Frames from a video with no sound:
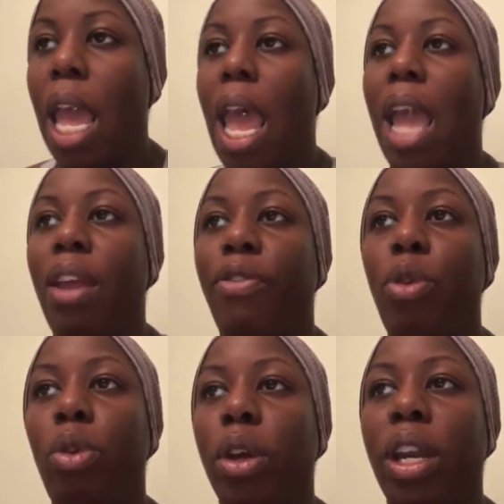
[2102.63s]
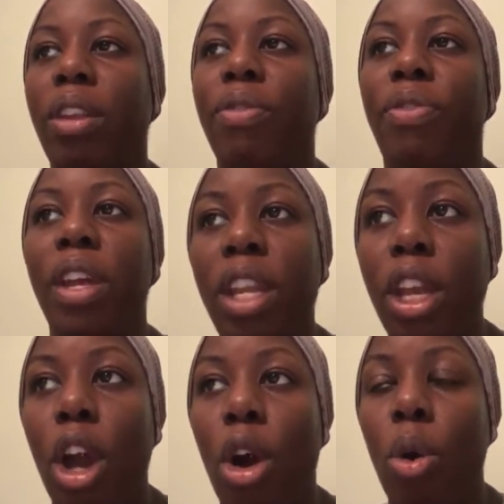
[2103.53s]
And if you look in the
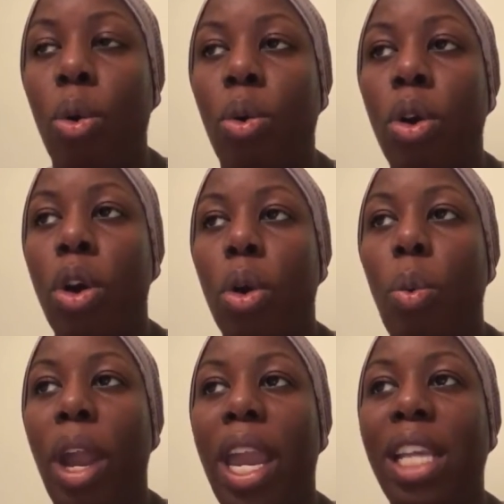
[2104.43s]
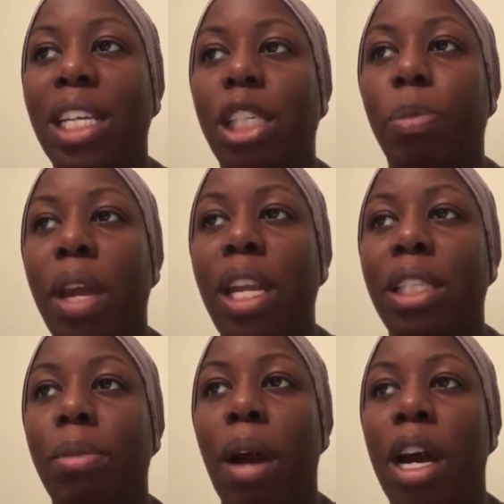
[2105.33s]
video where he's explaining
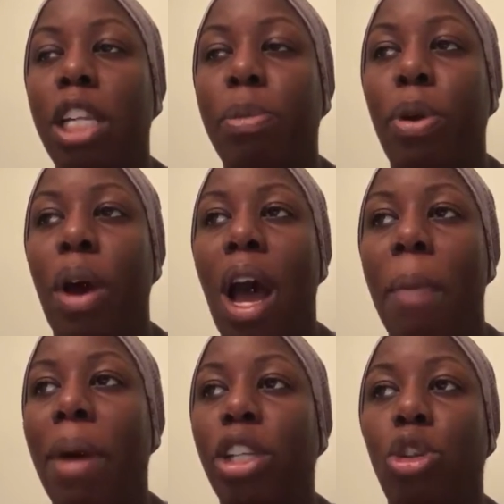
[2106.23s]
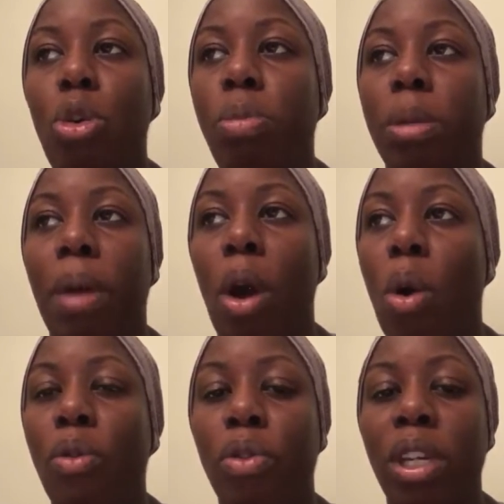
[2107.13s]
to my husband on how my tubes and my
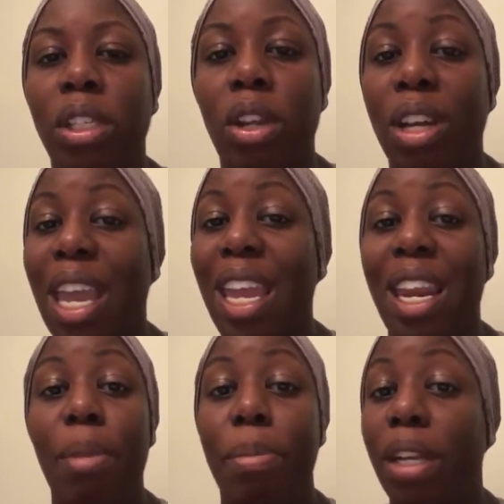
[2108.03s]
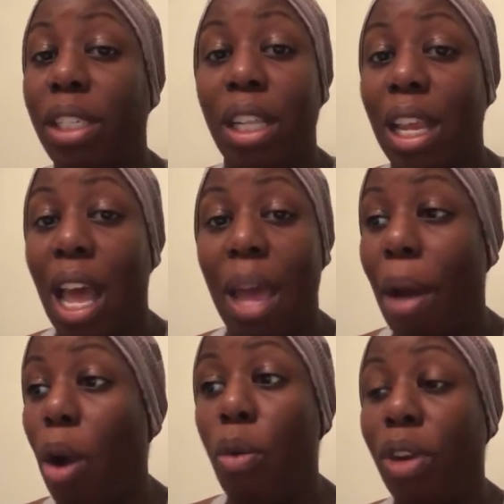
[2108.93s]
ovaries look, he didn't mention that
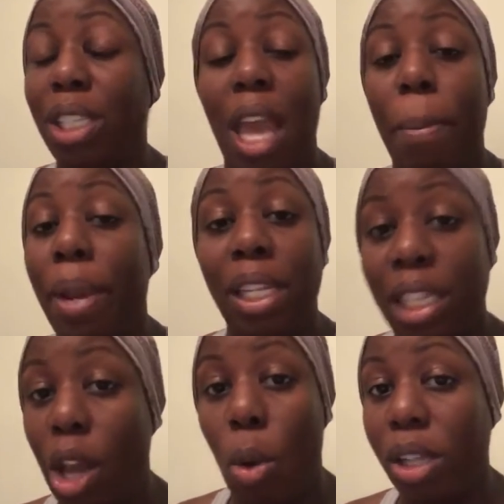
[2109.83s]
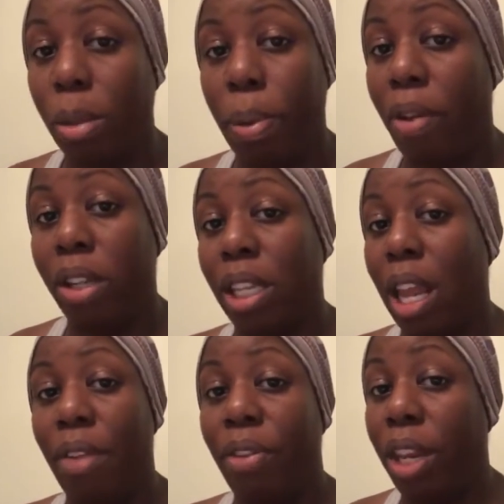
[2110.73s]
my ovaries had PCOS appearance in
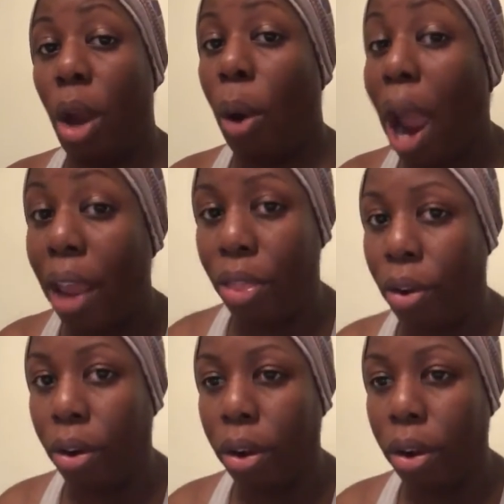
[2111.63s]
that video either.